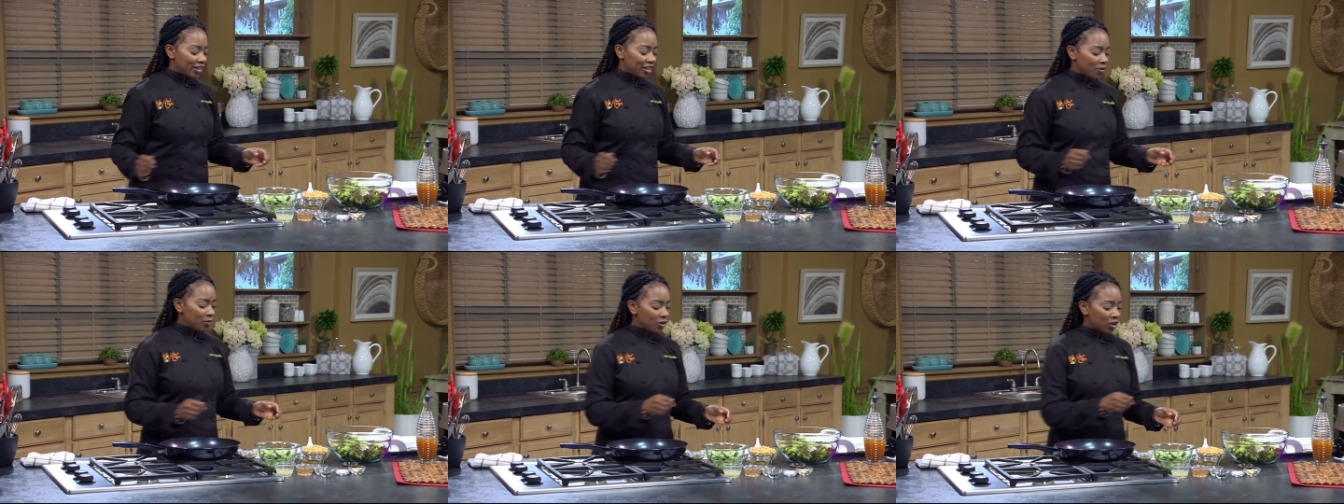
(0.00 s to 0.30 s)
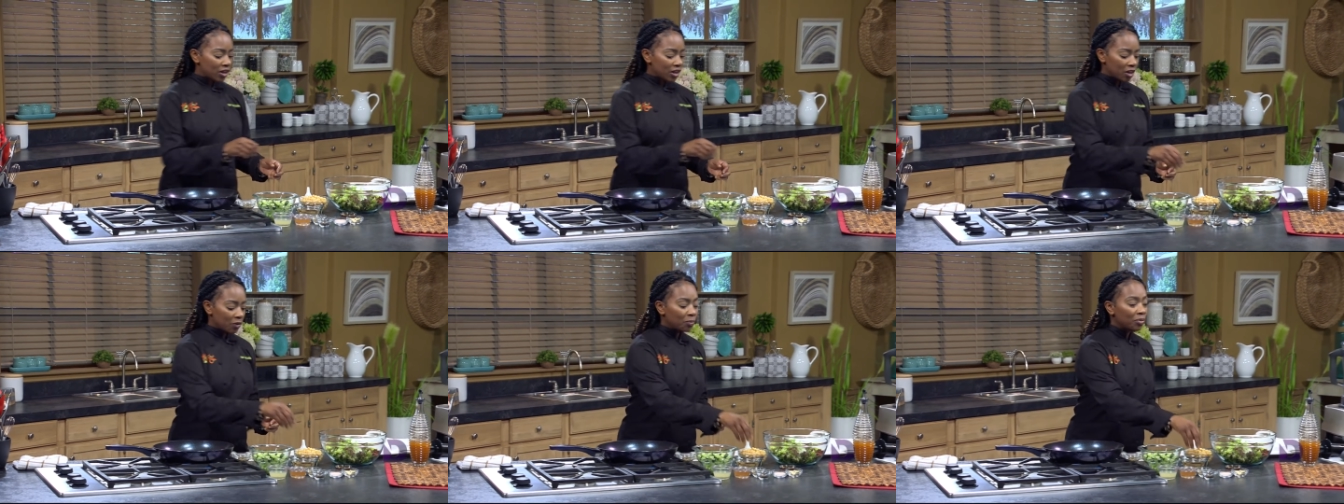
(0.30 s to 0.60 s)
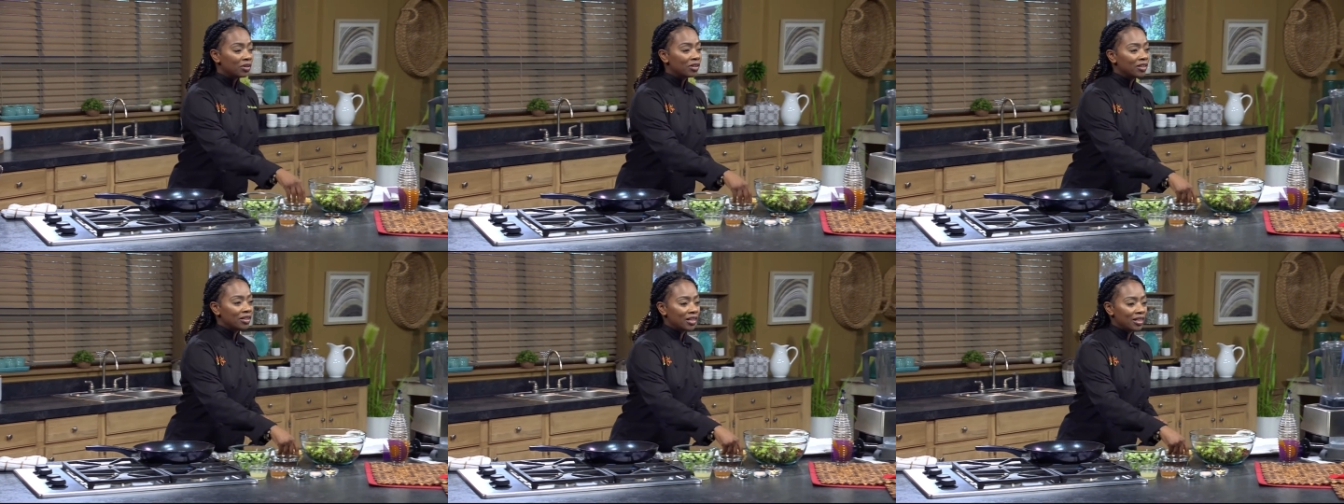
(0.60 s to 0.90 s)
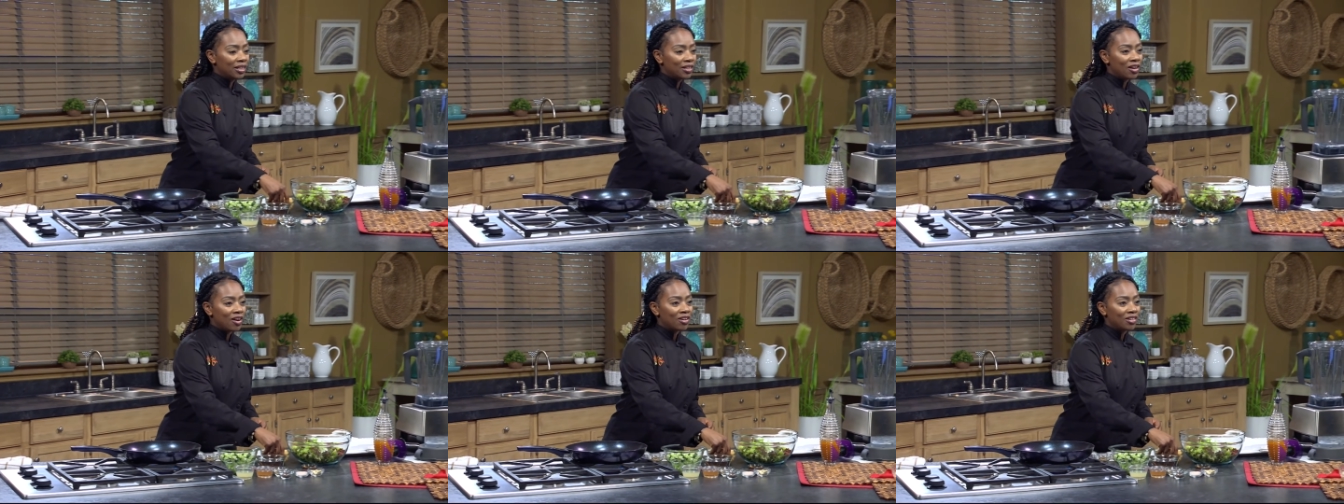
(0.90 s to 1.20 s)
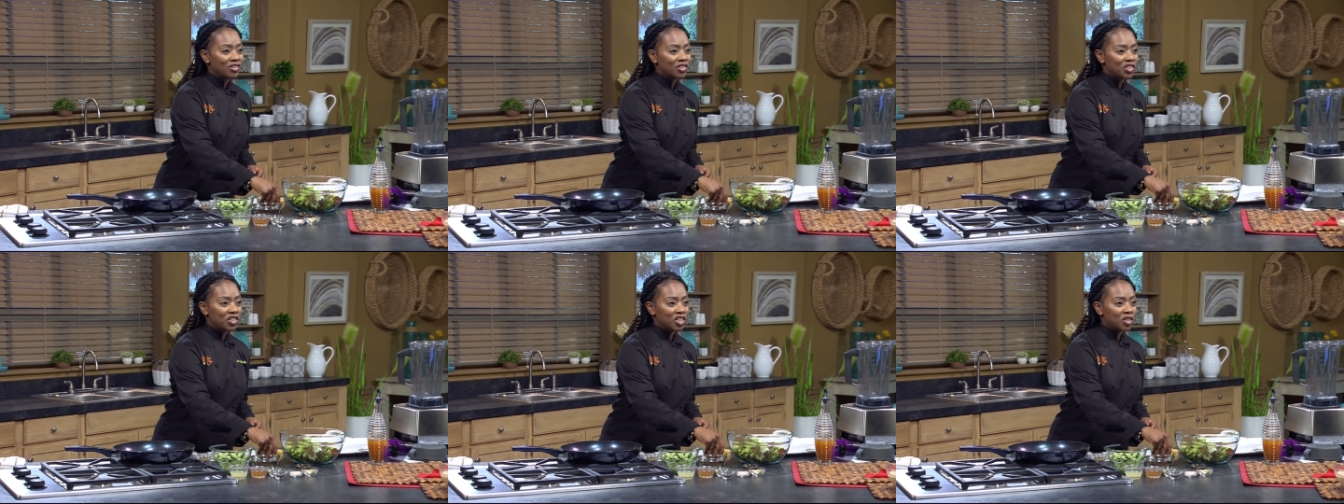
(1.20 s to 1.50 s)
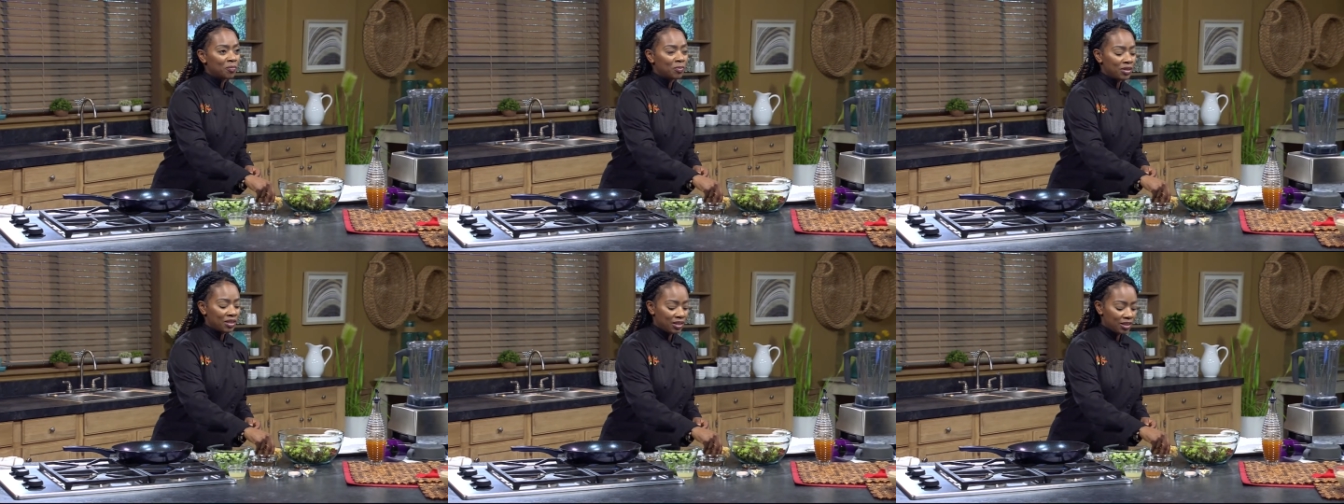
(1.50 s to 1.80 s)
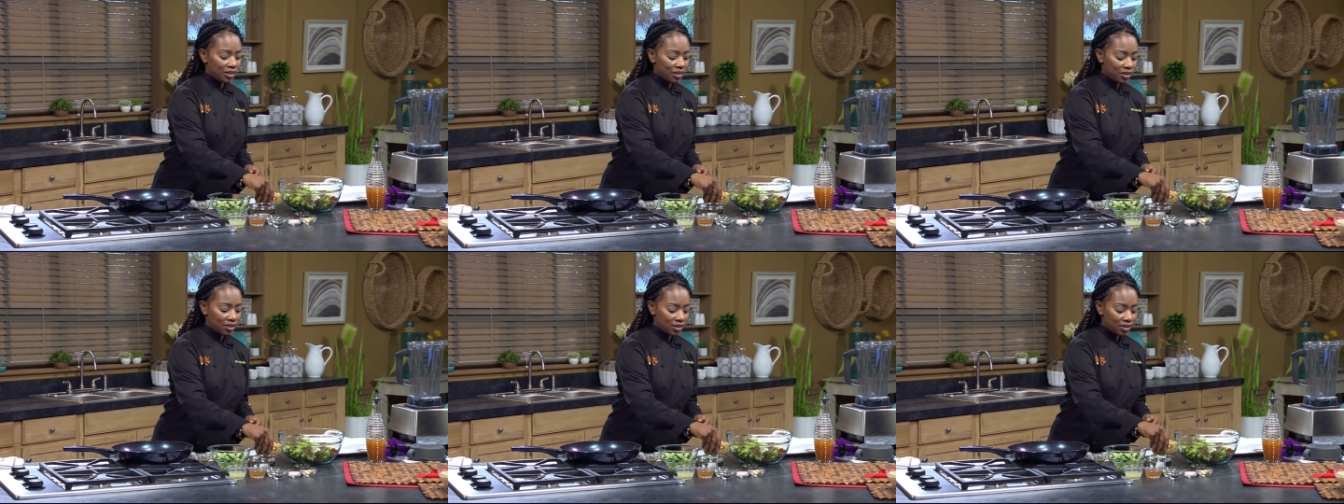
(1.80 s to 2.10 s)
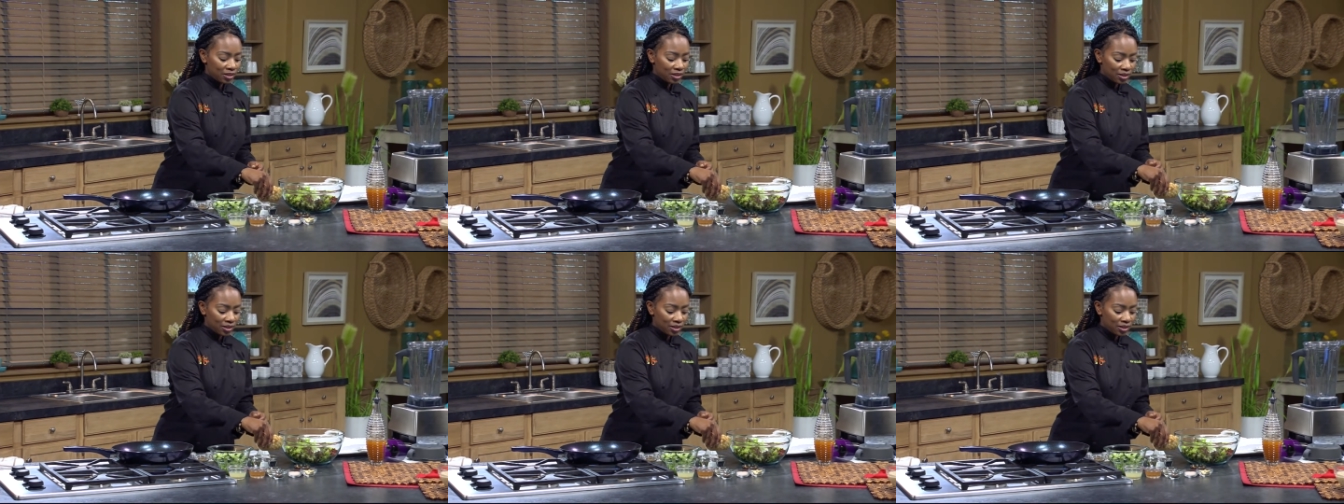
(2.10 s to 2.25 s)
then we're going to put in our chickpeas.